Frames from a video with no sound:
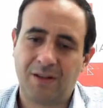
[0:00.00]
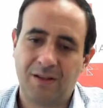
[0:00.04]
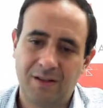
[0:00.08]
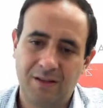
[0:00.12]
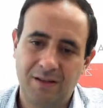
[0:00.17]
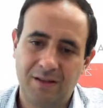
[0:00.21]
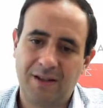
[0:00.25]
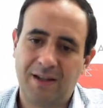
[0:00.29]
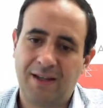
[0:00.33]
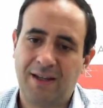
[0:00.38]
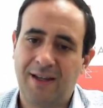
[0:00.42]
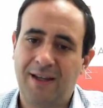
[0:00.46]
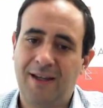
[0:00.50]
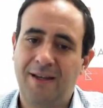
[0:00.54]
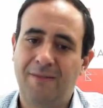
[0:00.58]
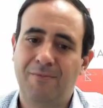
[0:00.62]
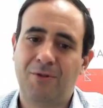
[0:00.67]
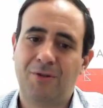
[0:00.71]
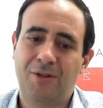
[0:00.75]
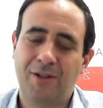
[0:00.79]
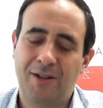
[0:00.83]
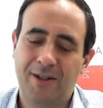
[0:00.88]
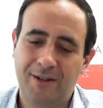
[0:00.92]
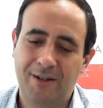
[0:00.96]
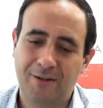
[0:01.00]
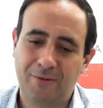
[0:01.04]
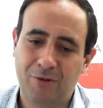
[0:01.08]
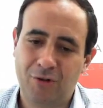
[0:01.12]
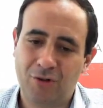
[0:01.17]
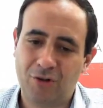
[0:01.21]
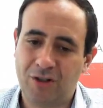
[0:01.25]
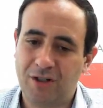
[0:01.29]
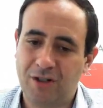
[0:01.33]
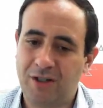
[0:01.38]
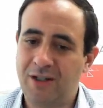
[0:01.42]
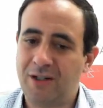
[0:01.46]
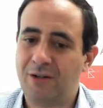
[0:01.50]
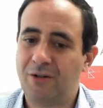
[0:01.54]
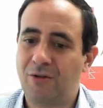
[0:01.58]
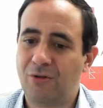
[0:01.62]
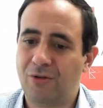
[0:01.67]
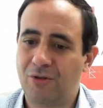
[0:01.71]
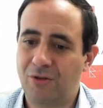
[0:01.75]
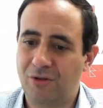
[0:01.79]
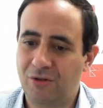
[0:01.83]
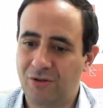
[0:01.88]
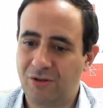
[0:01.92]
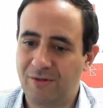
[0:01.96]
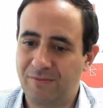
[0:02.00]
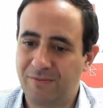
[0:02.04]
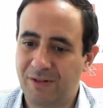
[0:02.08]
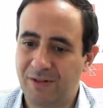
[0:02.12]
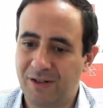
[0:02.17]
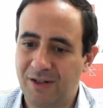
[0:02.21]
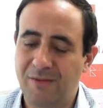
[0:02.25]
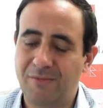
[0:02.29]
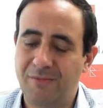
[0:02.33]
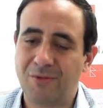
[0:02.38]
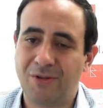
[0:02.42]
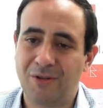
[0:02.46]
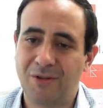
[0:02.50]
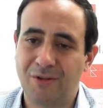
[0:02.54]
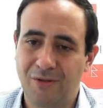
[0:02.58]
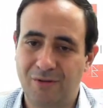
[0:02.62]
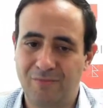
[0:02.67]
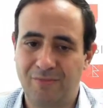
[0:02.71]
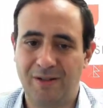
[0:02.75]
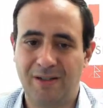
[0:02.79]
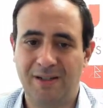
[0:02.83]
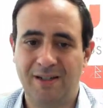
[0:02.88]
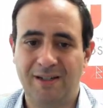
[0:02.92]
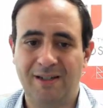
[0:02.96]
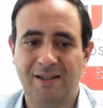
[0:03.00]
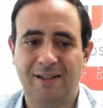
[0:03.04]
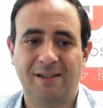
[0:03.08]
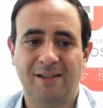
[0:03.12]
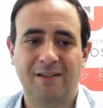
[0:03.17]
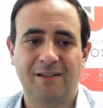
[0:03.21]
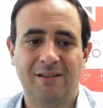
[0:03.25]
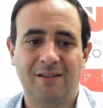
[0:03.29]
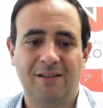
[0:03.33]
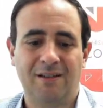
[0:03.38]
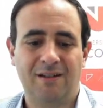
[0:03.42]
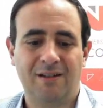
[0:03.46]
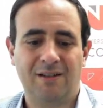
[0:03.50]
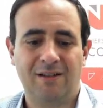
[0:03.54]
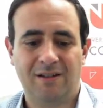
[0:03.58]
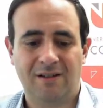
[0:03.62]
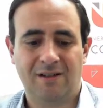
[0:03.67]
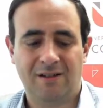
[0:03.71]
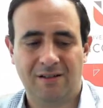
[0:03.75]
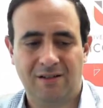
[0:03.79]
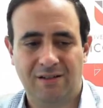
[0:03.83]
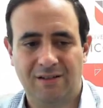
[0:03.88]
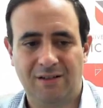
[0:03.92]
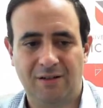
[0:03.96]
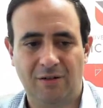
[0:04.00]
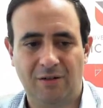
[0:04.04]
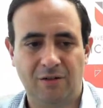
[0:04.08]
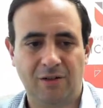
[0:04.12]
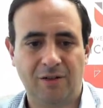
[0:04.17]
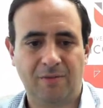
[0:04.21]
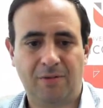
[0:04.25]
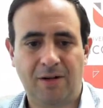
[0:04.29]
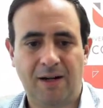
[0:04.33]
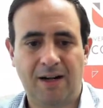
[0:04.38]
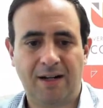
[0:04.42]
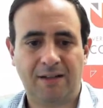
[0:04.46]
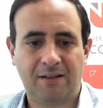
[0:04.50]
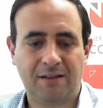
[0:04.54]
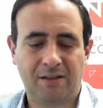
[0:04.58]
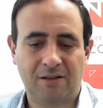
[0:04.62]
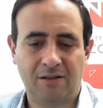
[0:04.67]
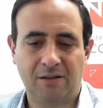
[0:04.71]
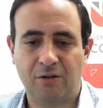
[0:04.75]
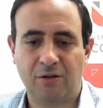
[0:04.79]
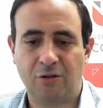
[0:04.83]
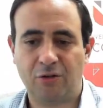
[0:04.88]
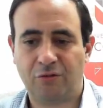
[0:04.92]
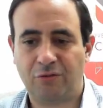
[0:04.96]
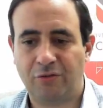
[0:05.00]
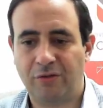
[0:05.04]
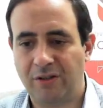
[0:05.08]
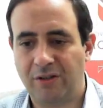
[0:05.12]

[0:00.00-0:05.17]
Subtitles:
the ham sandwich ecosystem comes into being, and the only practical use for